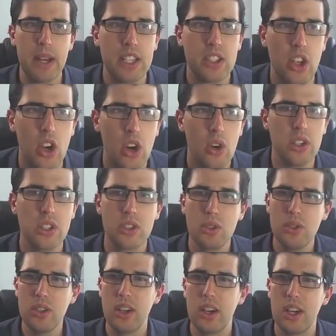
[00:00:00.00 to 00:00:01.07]
But as a whole, it's
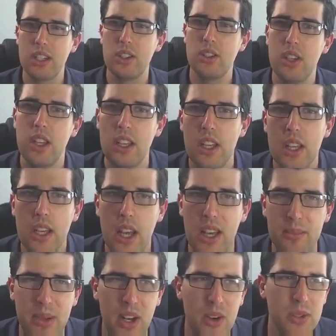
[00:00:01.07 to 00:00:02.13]
good.
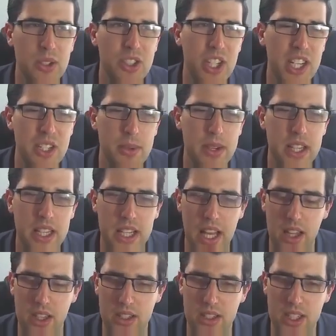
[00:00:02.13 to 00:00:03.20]
But I would change a bit of the
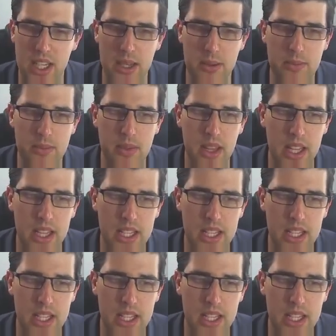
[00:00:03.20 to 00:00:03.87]
color scheme.